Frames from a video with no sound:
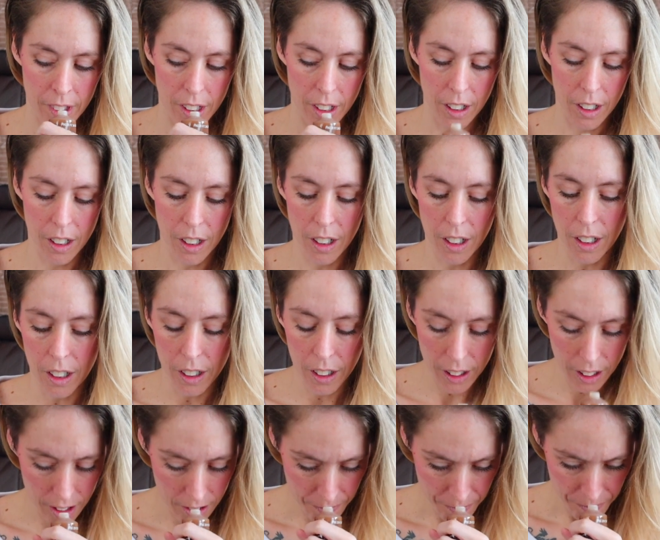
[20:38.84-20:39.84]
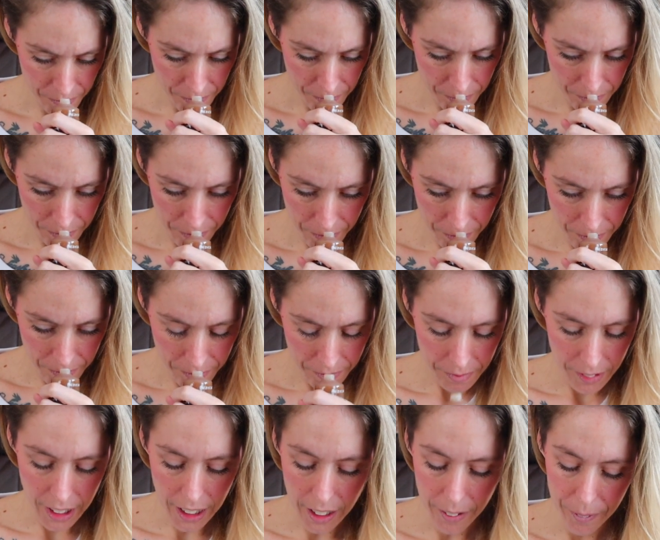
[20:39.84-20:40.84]
Oh,
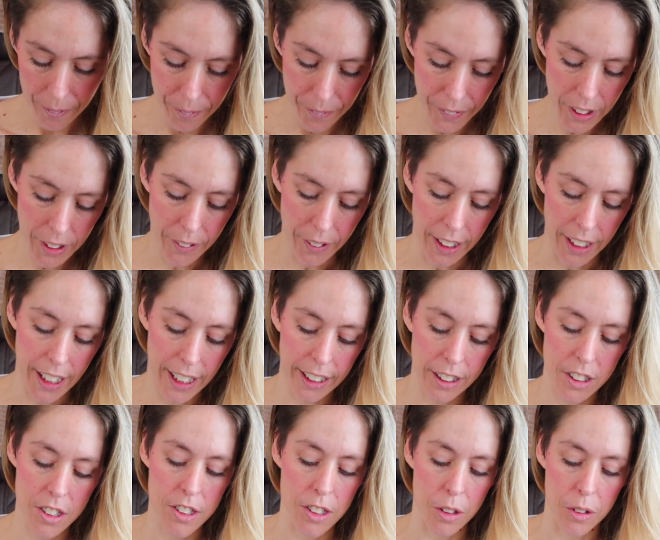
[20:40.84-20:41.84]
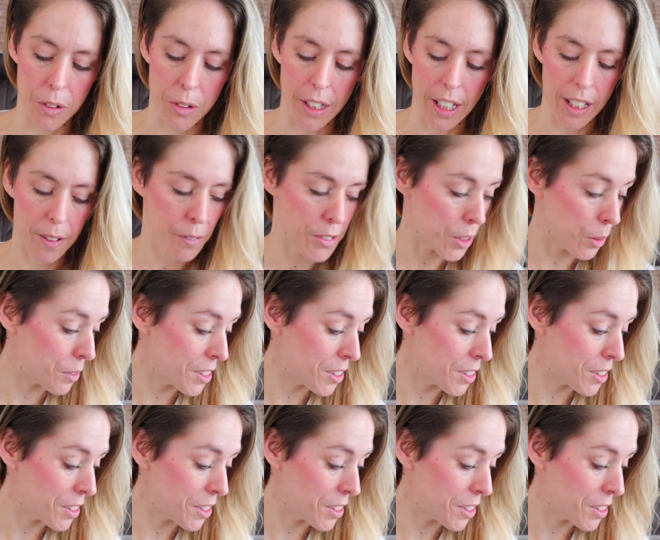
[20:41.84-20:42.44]
yeah. Okay. I could so do that. So